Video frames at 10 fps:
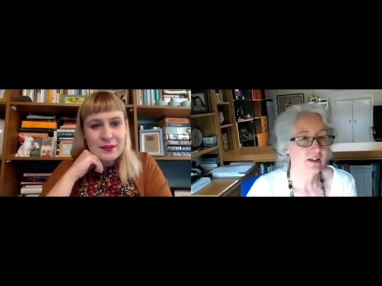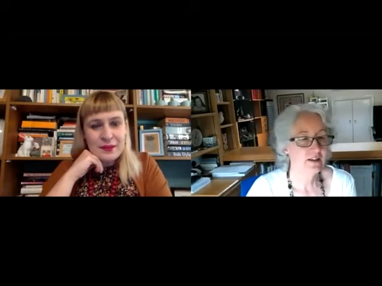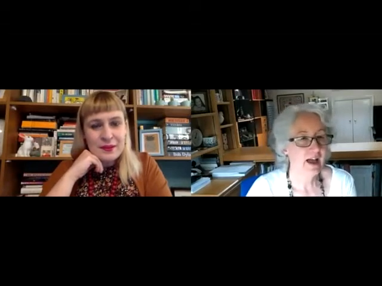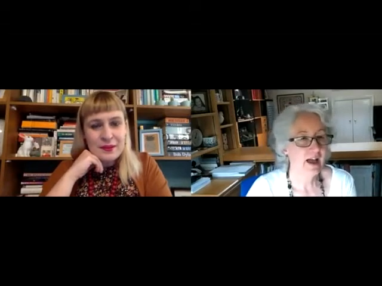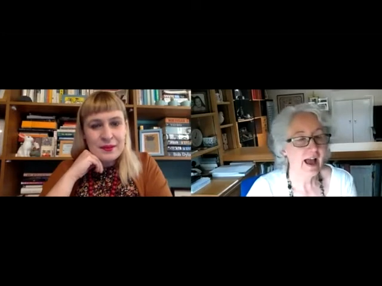
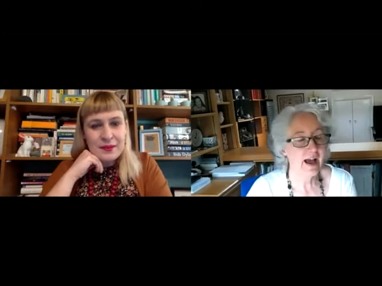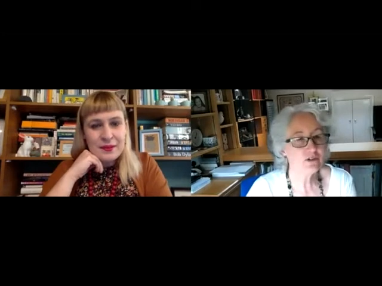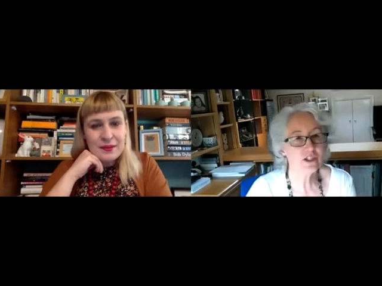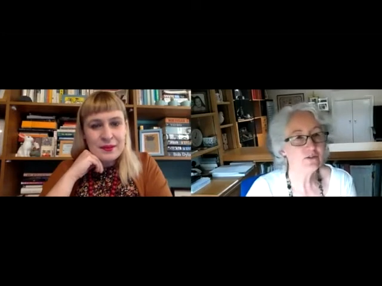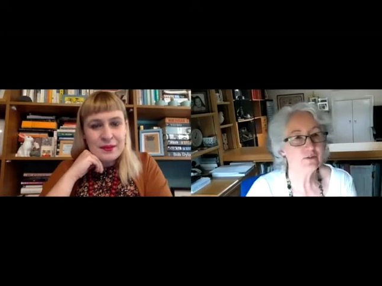Speaker 1: How did
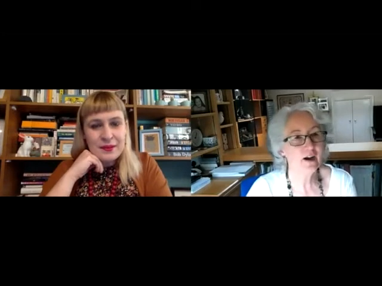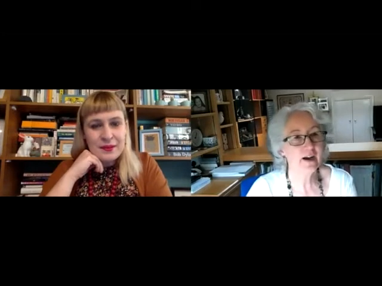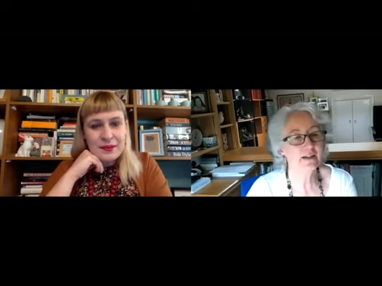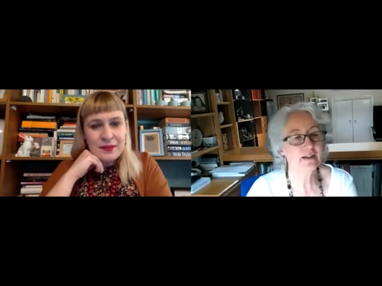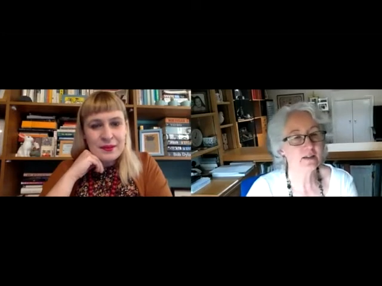you
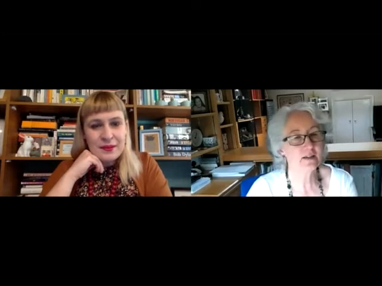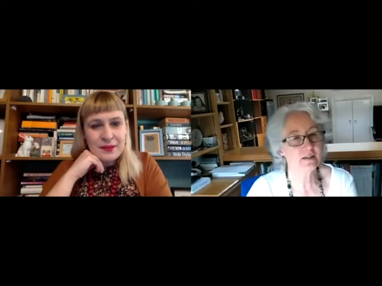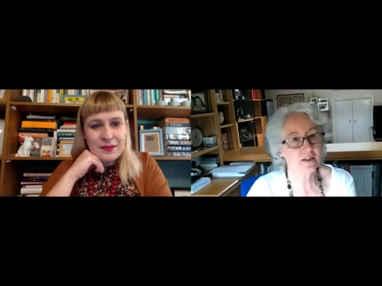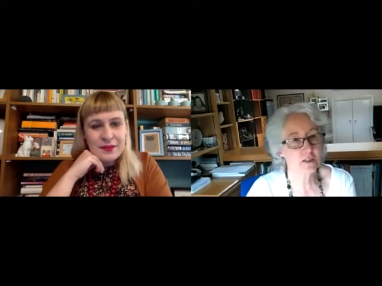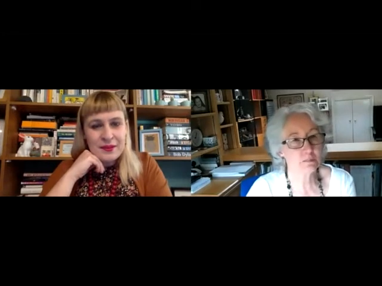find
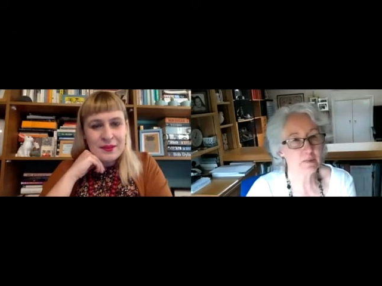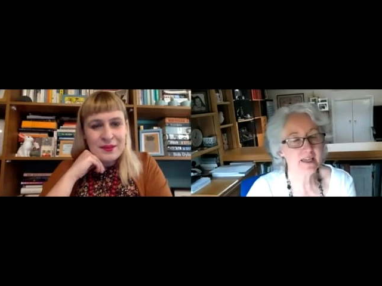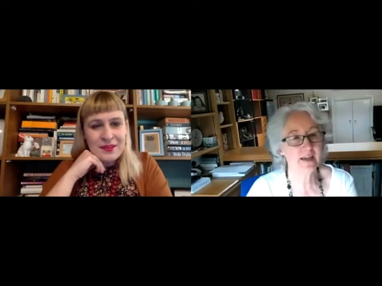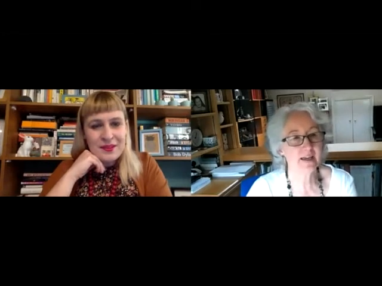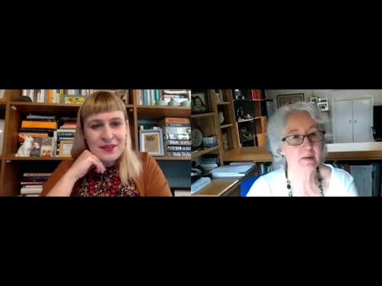speaking
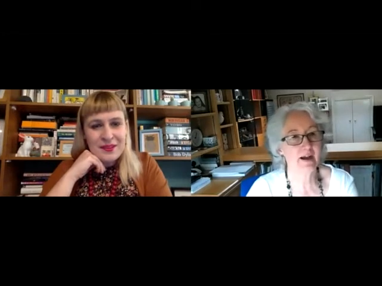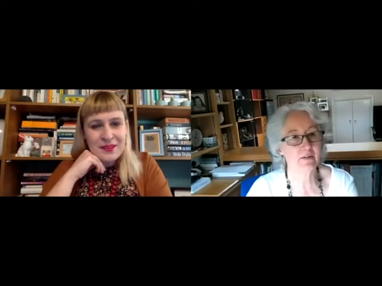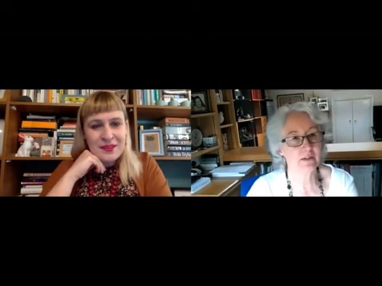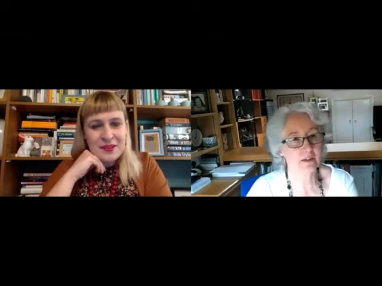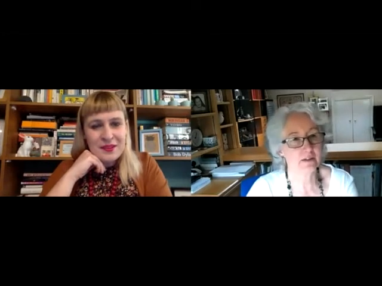about the,
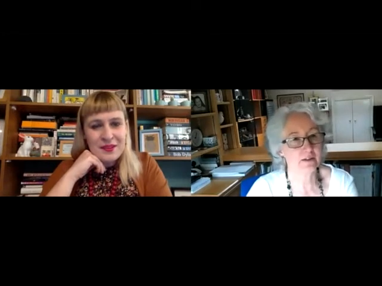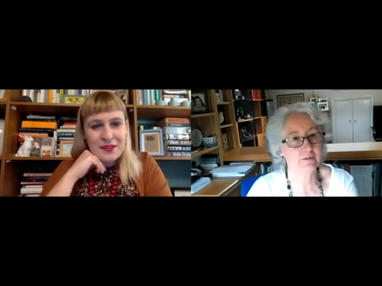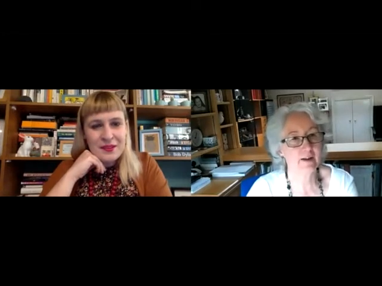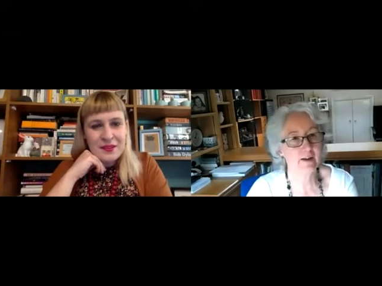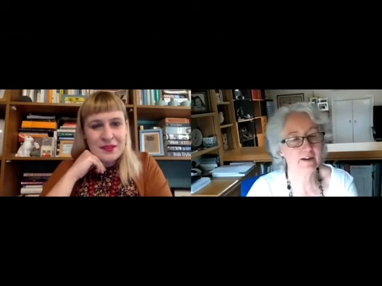the
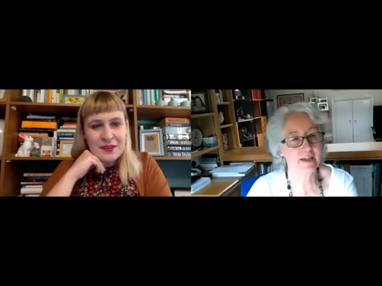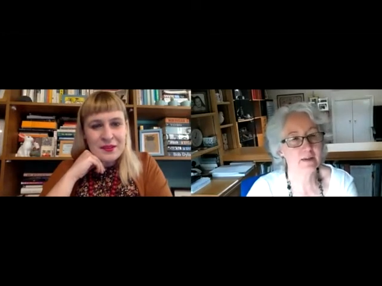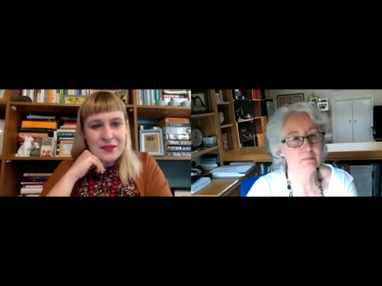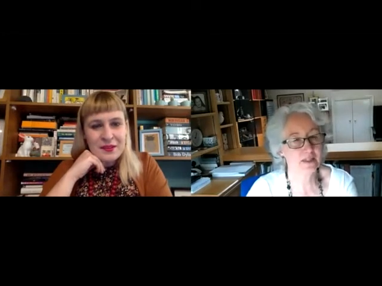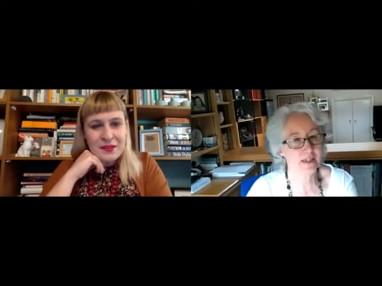very
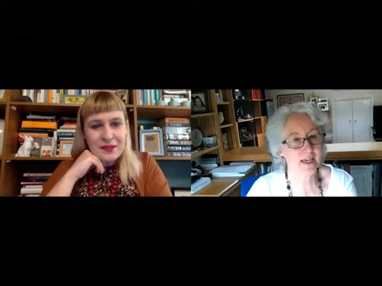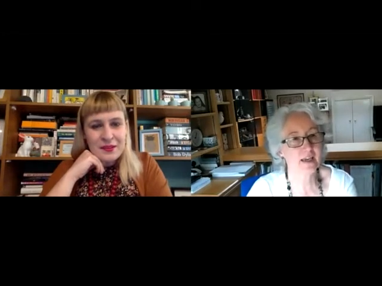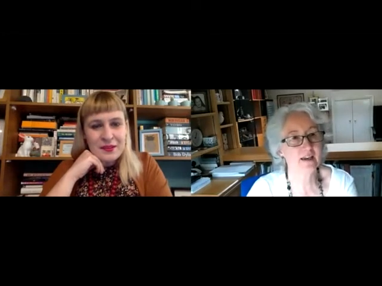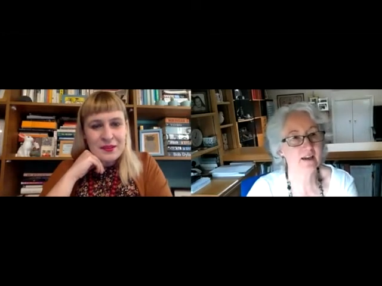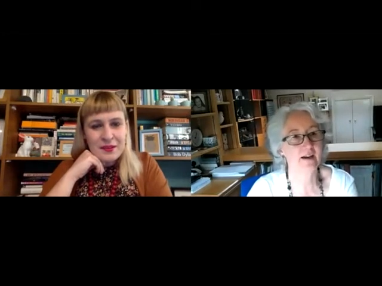
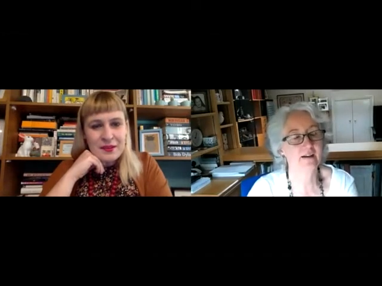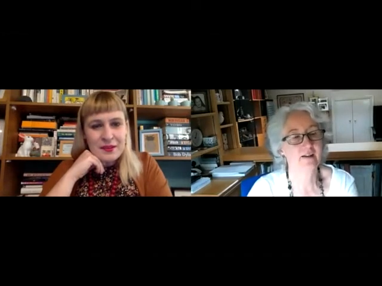particular